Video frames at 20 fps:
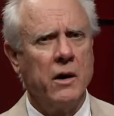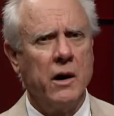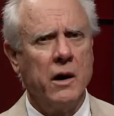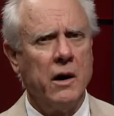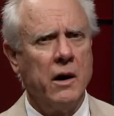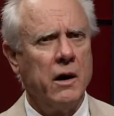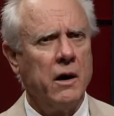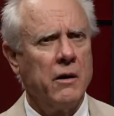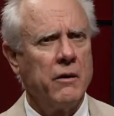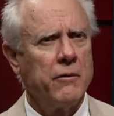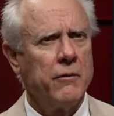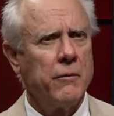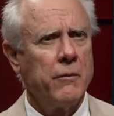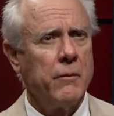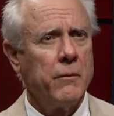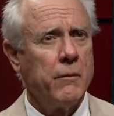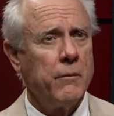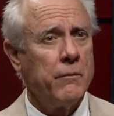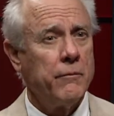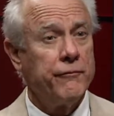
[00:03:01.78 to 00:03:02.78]
uh,
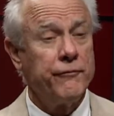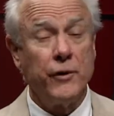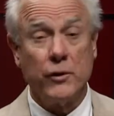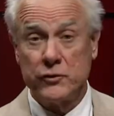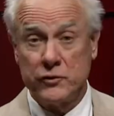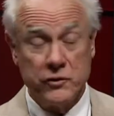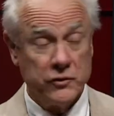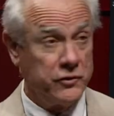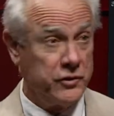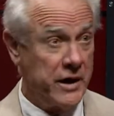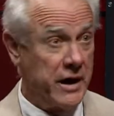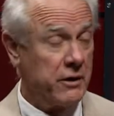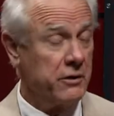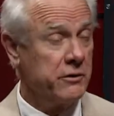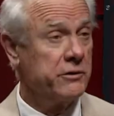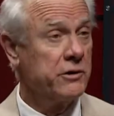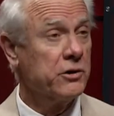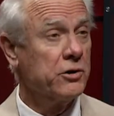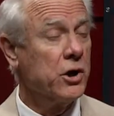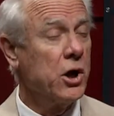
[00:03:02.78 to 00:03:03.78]
folks just down on
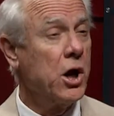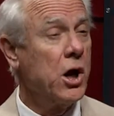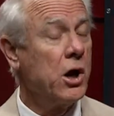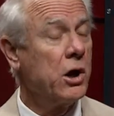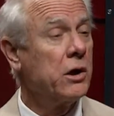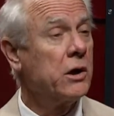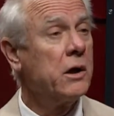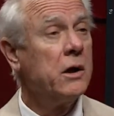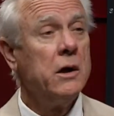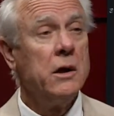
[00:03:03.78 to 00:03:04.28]
their luck